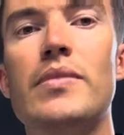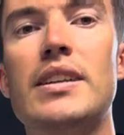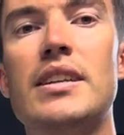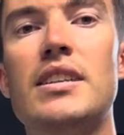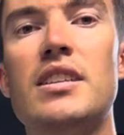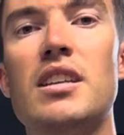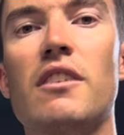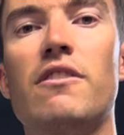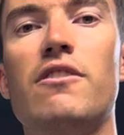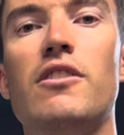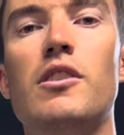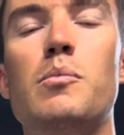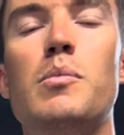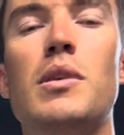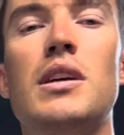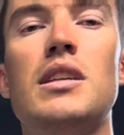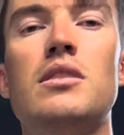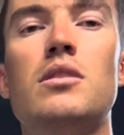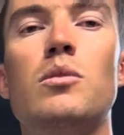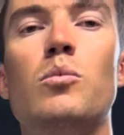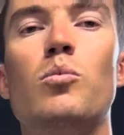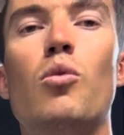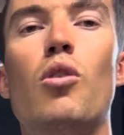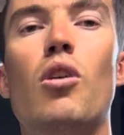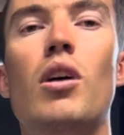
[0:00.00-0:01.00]
Definitely been
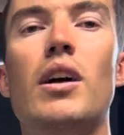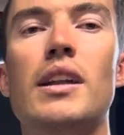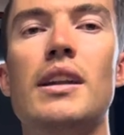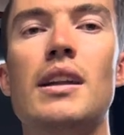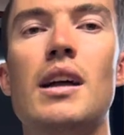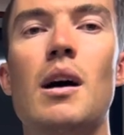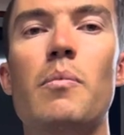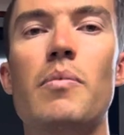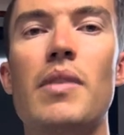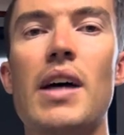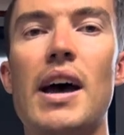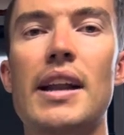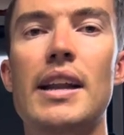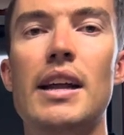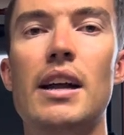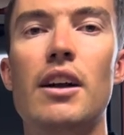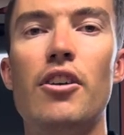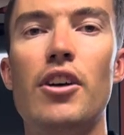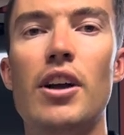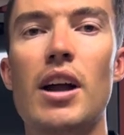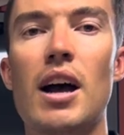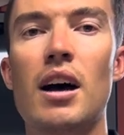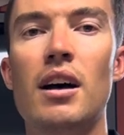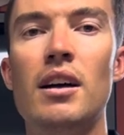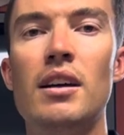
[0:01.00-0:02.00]
some whiting up that
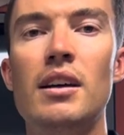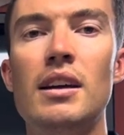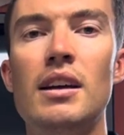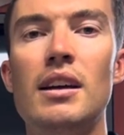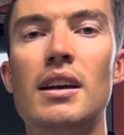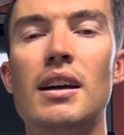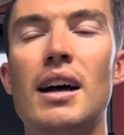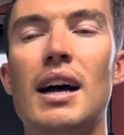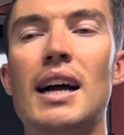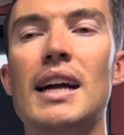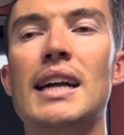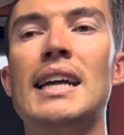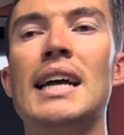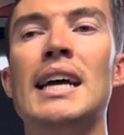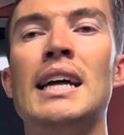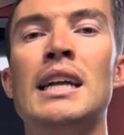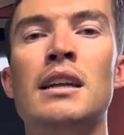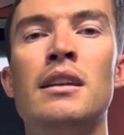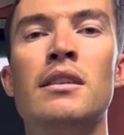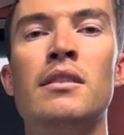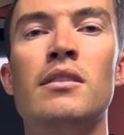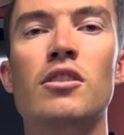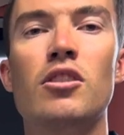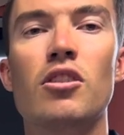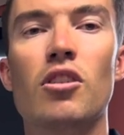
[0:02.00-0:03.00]
area.
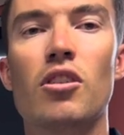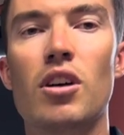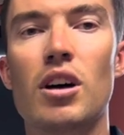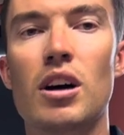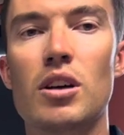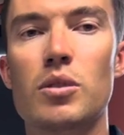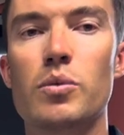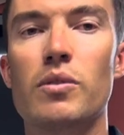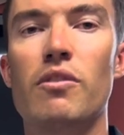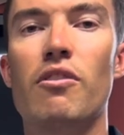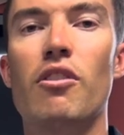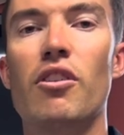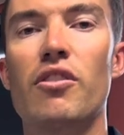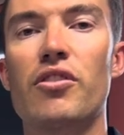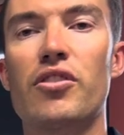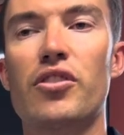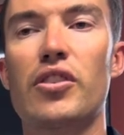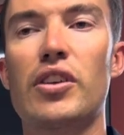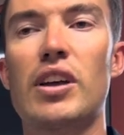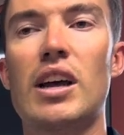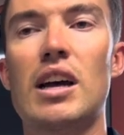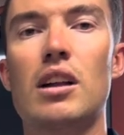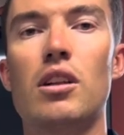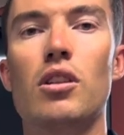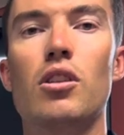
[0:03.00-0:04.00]
Again, guys, we've
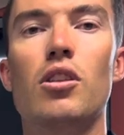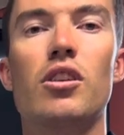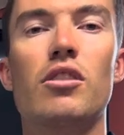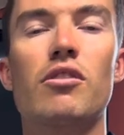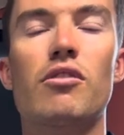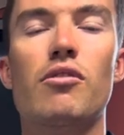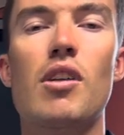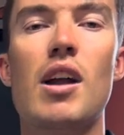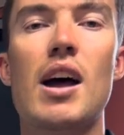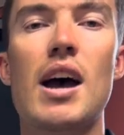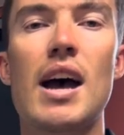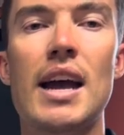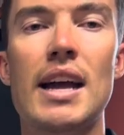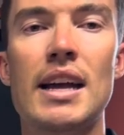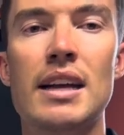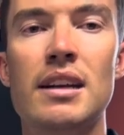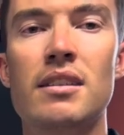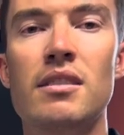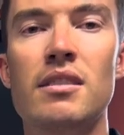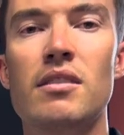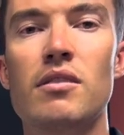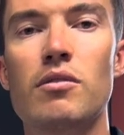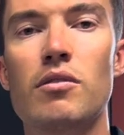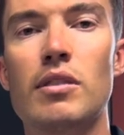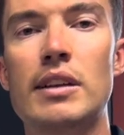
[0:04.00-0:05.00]
obviously had a lot of rain.
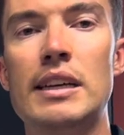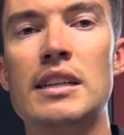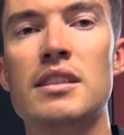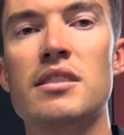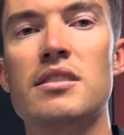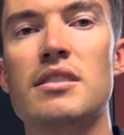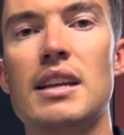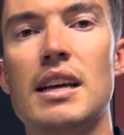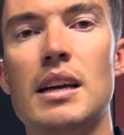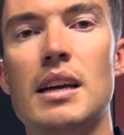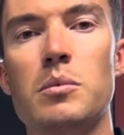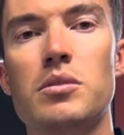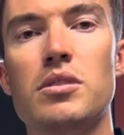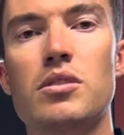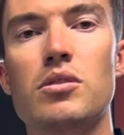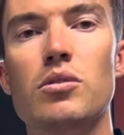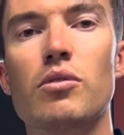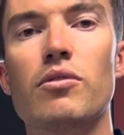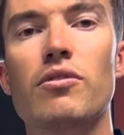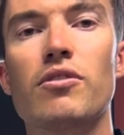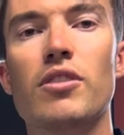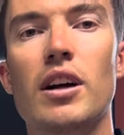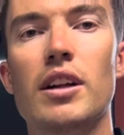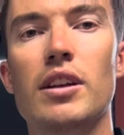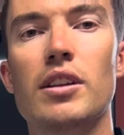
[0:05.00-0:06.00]
Hinds Dam's still
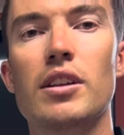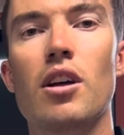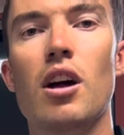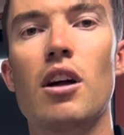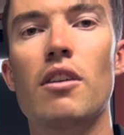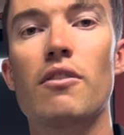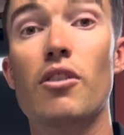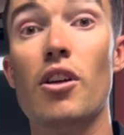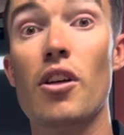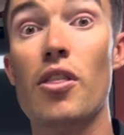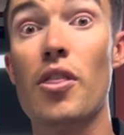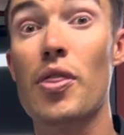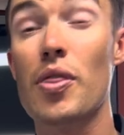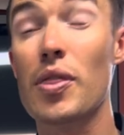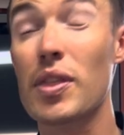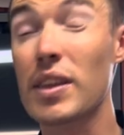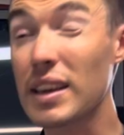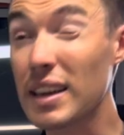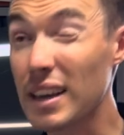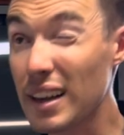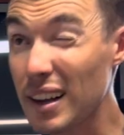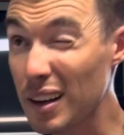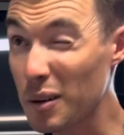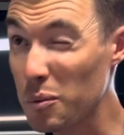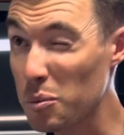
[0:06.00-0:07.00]
flooding over, I
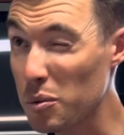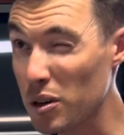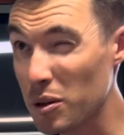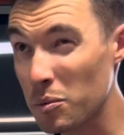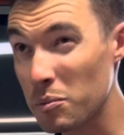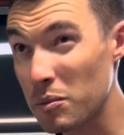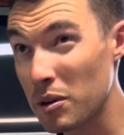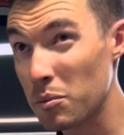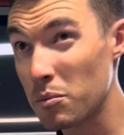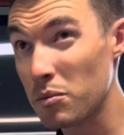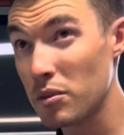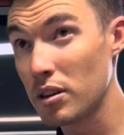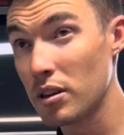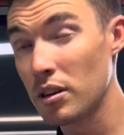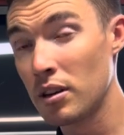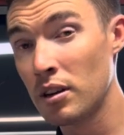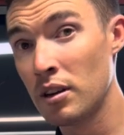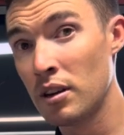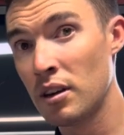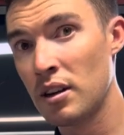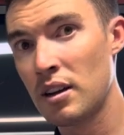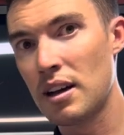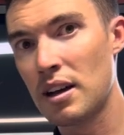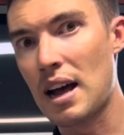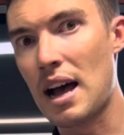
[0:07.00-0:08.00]
think, by memory.
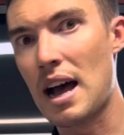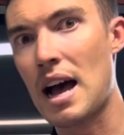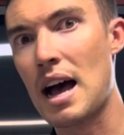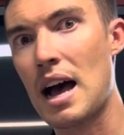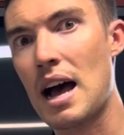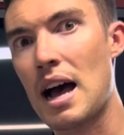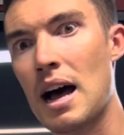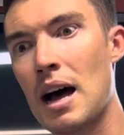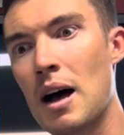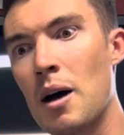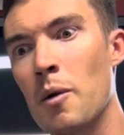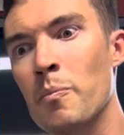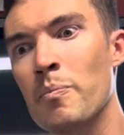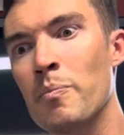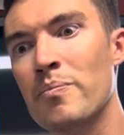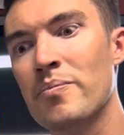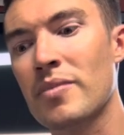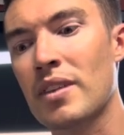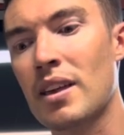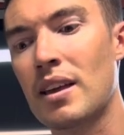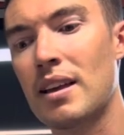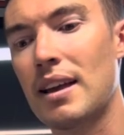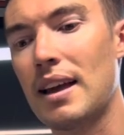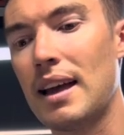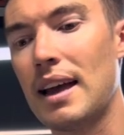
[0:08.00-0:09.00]
And
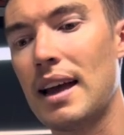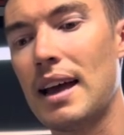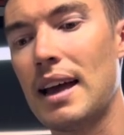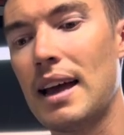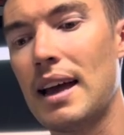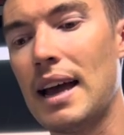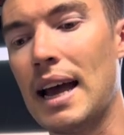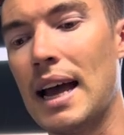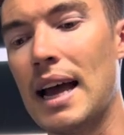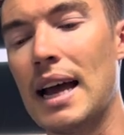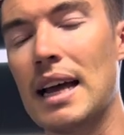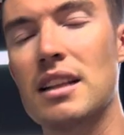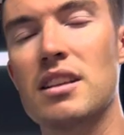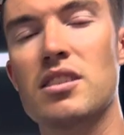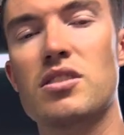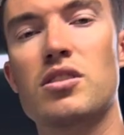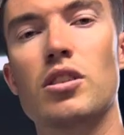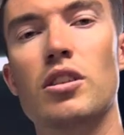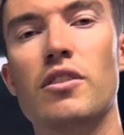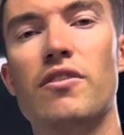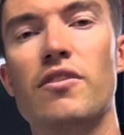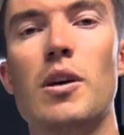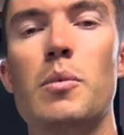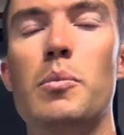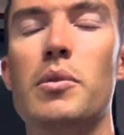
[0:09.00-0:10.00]
there's
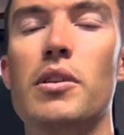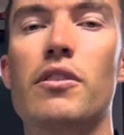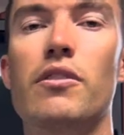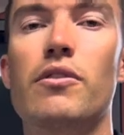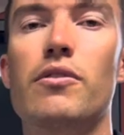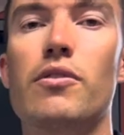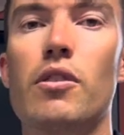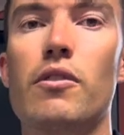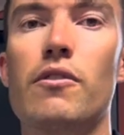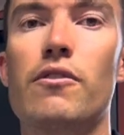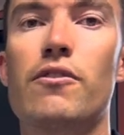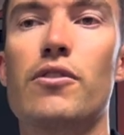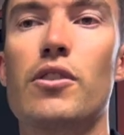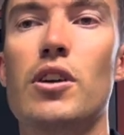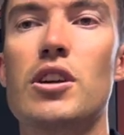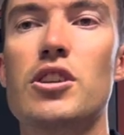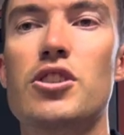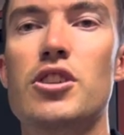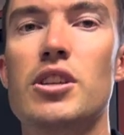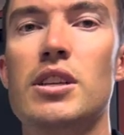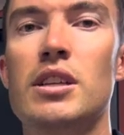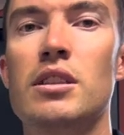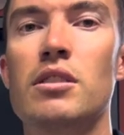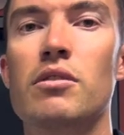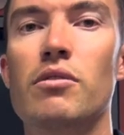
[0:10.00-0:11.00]
still a fair bit of fresh
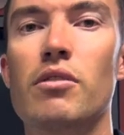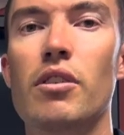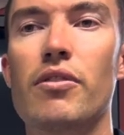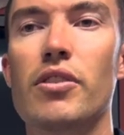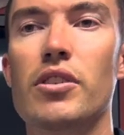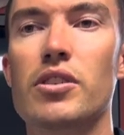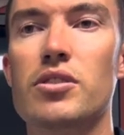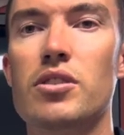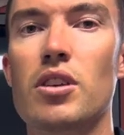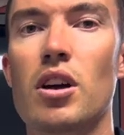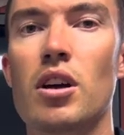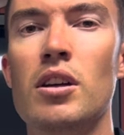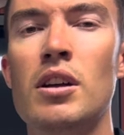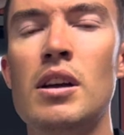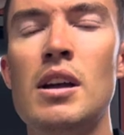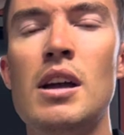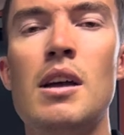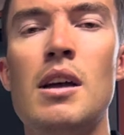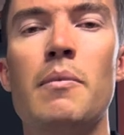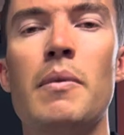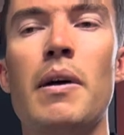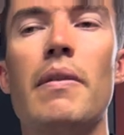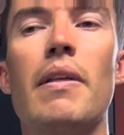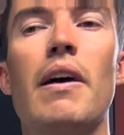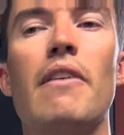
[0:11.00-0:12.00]
in the river. So
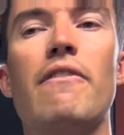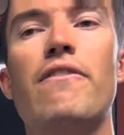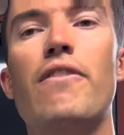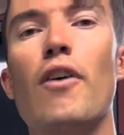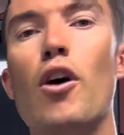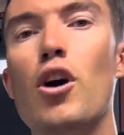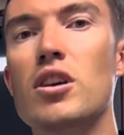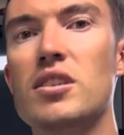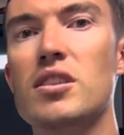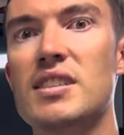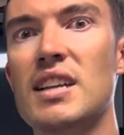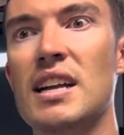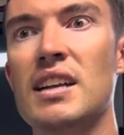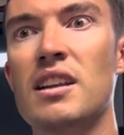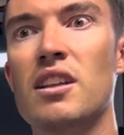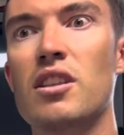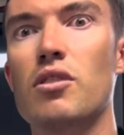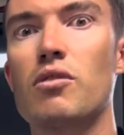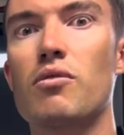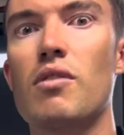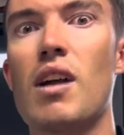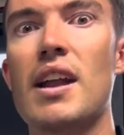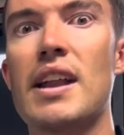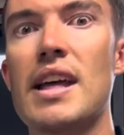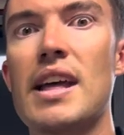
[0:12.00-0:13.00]
maybe that first end of
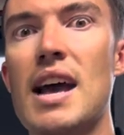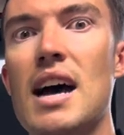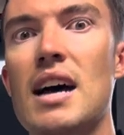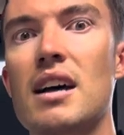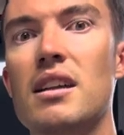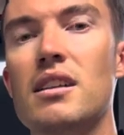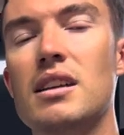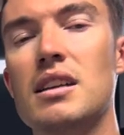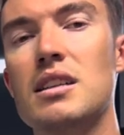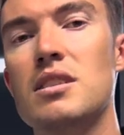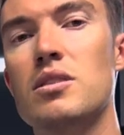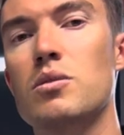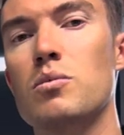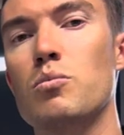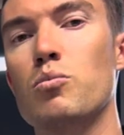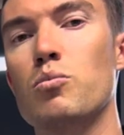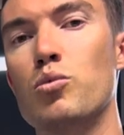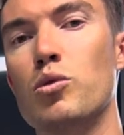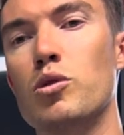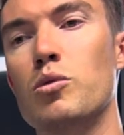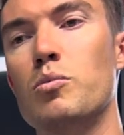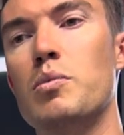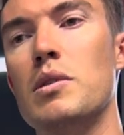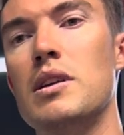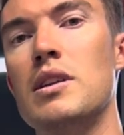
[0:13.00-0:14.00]
the run out
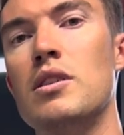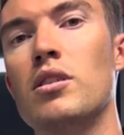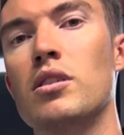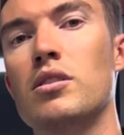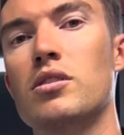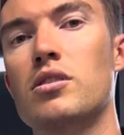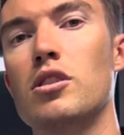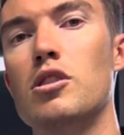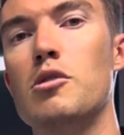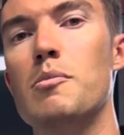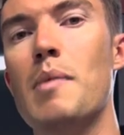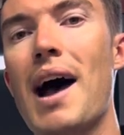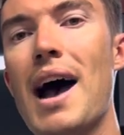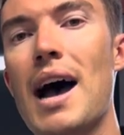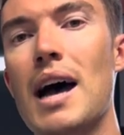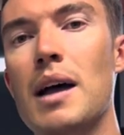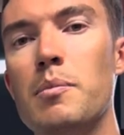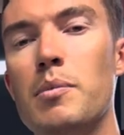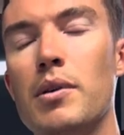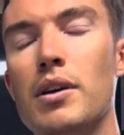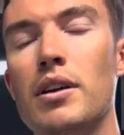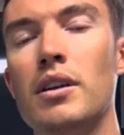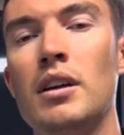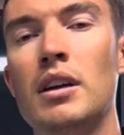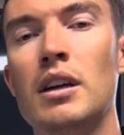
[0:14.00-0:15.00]
would be not too bad,
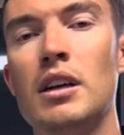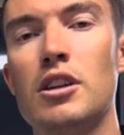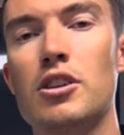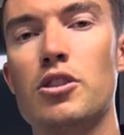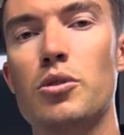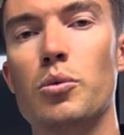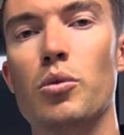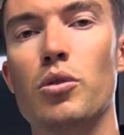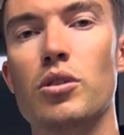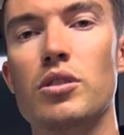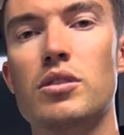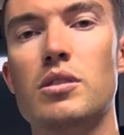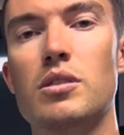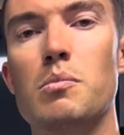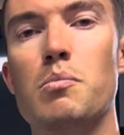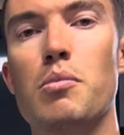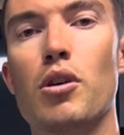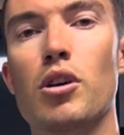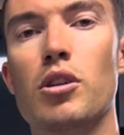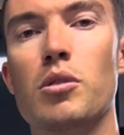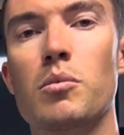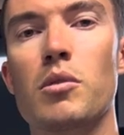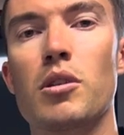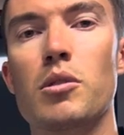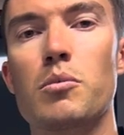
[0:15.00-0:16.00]
but towards the
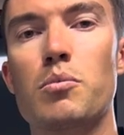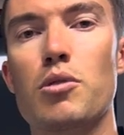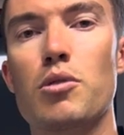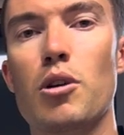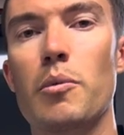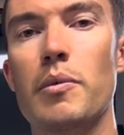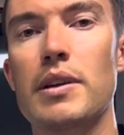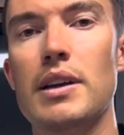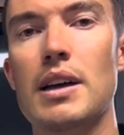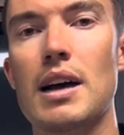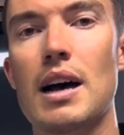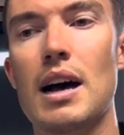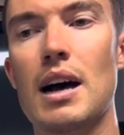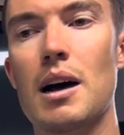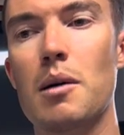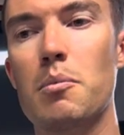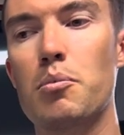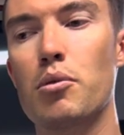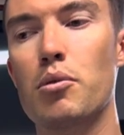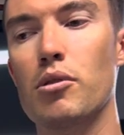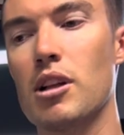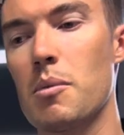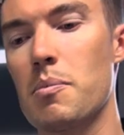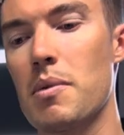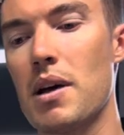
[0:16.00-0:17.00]
bottom, I'd probably
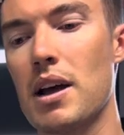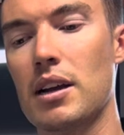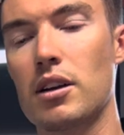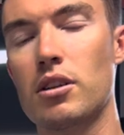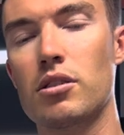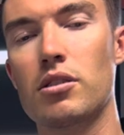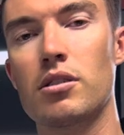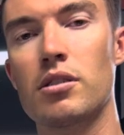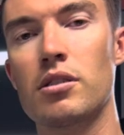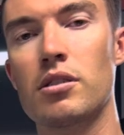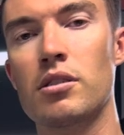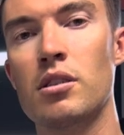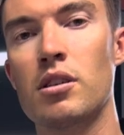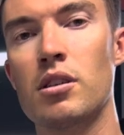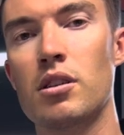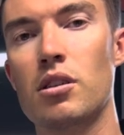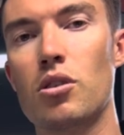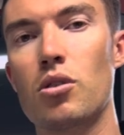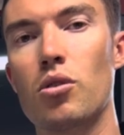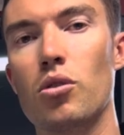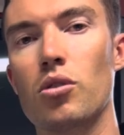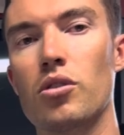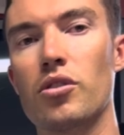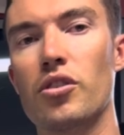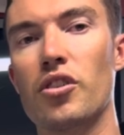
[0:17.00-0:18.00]
pull up anchor and
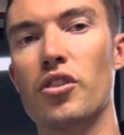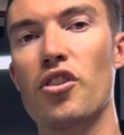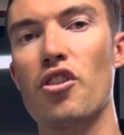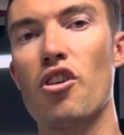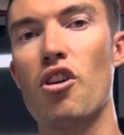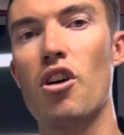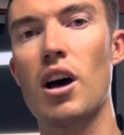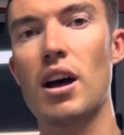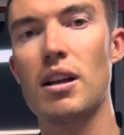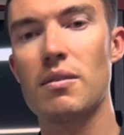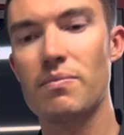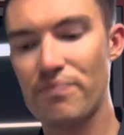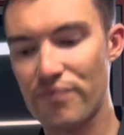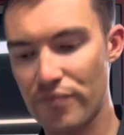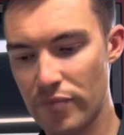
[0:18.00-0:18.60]
call it a night.